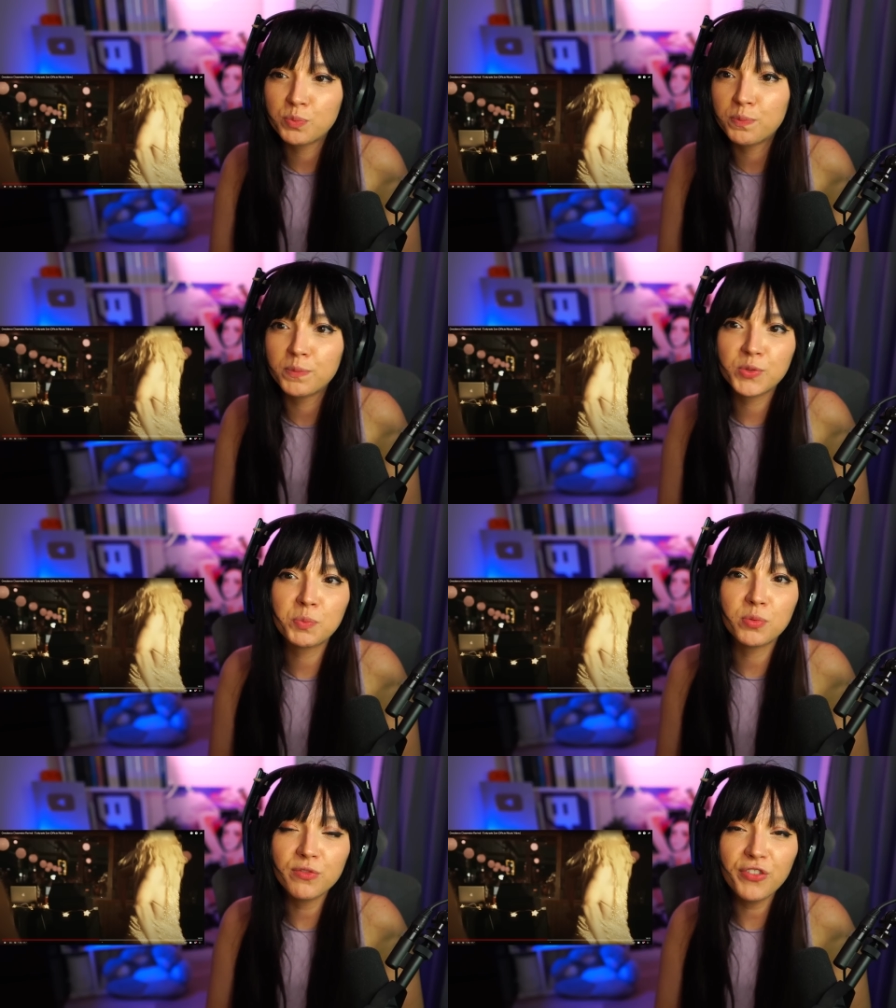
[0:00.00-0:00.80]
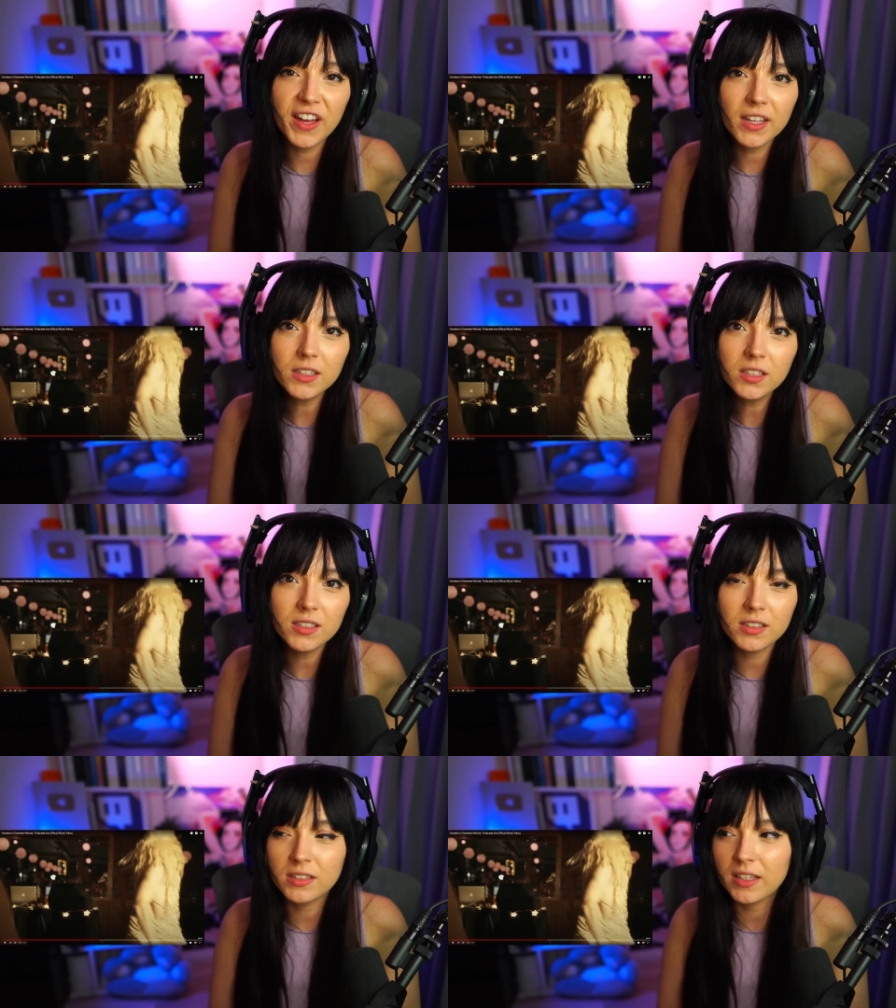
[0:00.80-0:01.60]
spoon
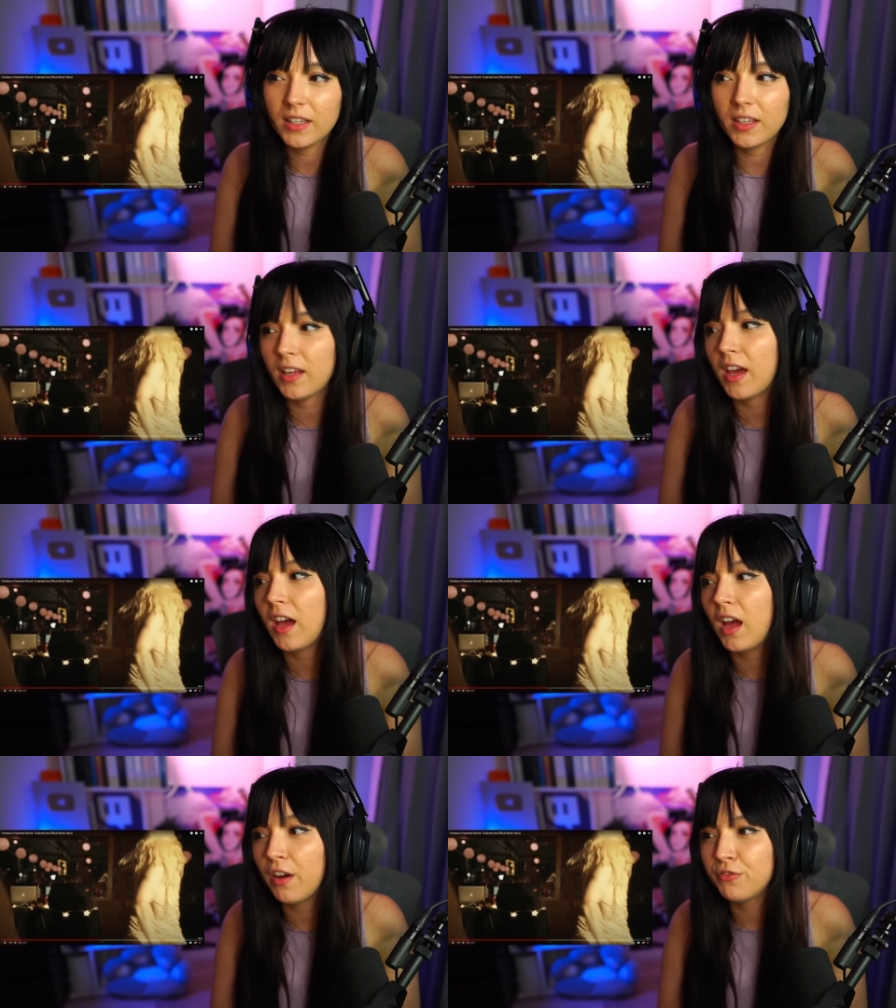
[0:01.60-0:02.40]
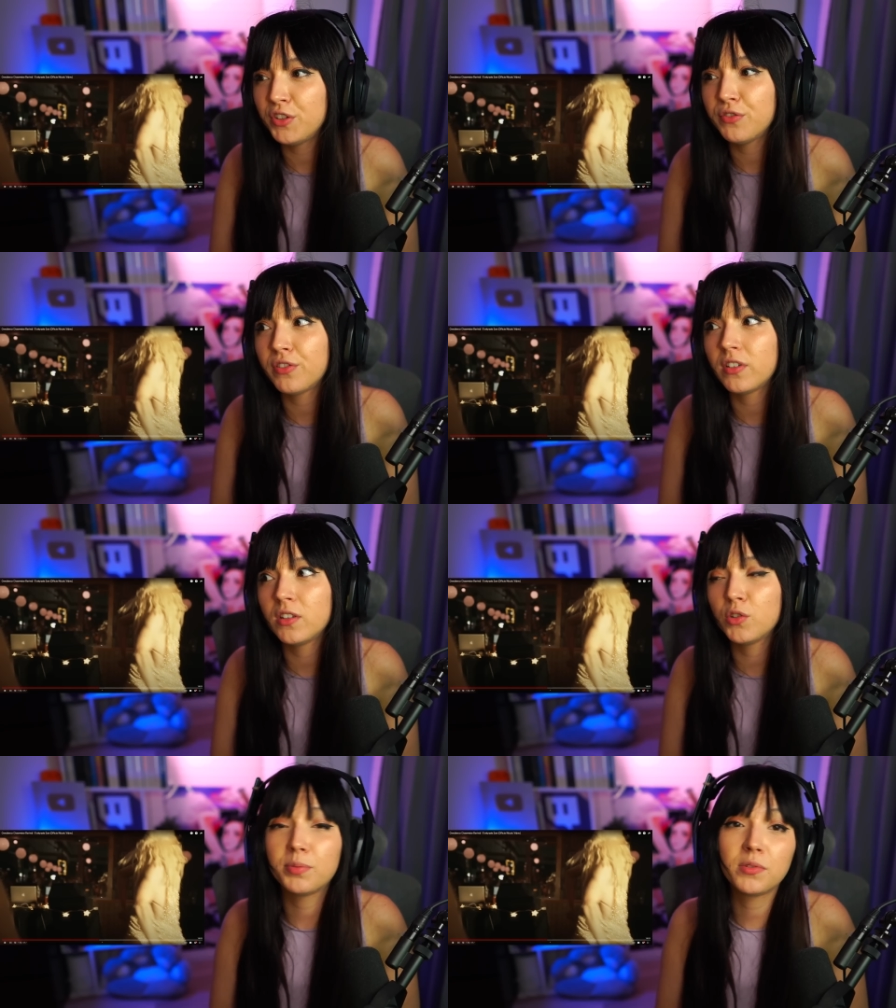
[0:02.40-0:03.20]
fed, they have
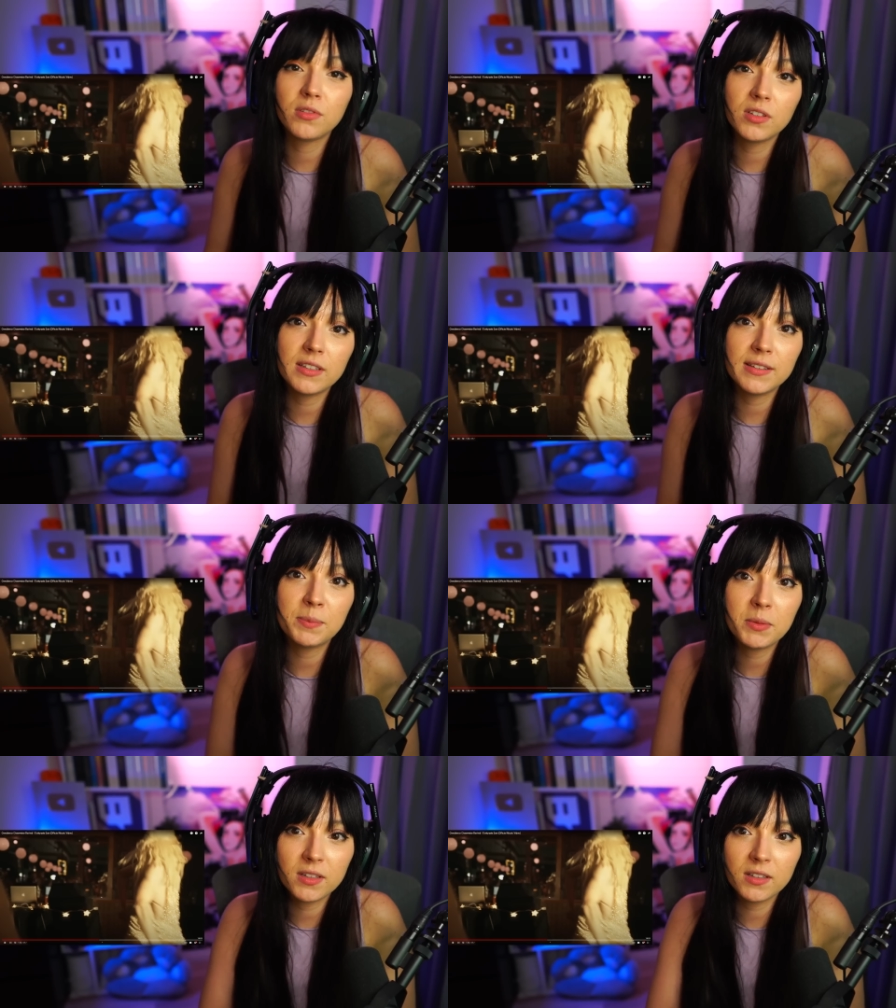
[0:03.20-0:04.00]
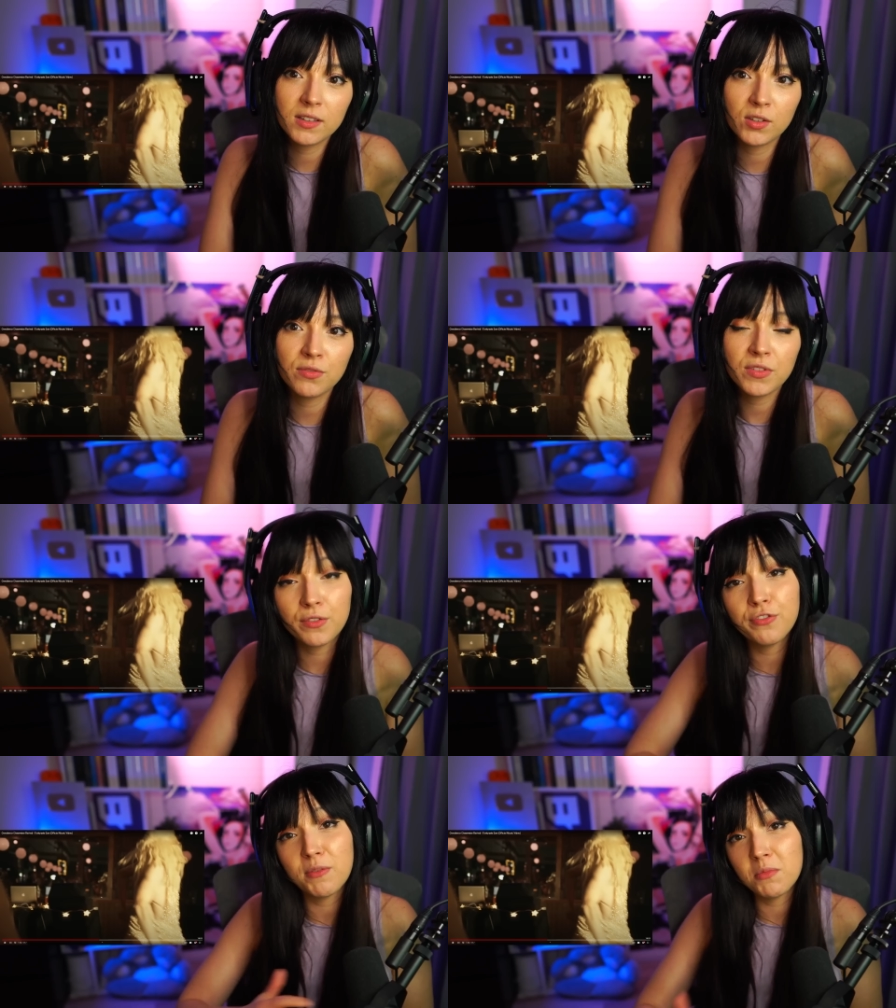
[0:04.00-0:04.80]
different opportunities because of their
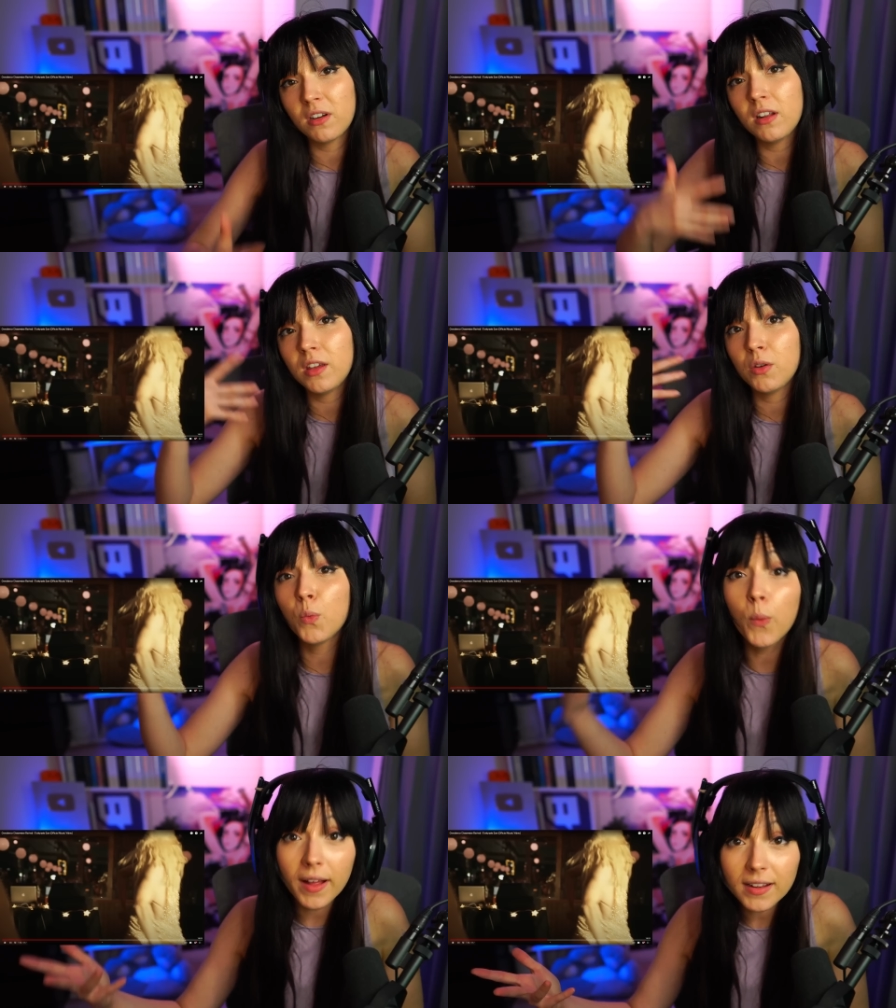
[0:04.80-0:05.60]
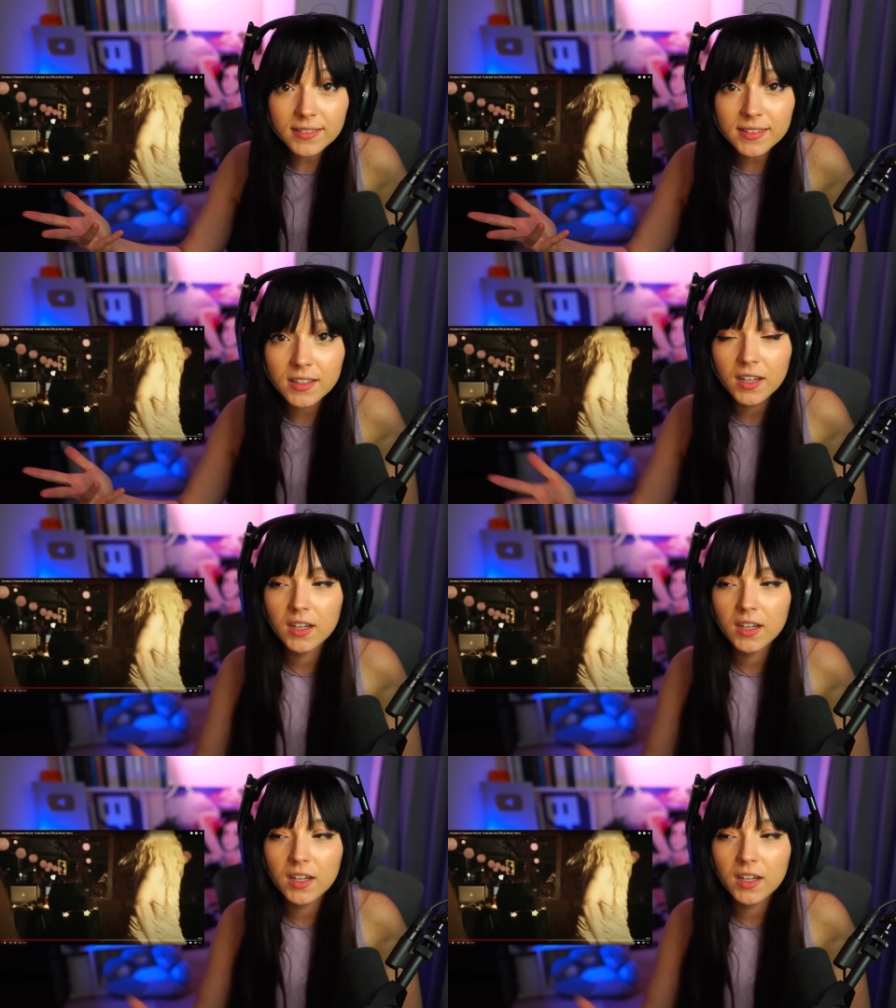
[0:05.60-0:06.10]
family wealth.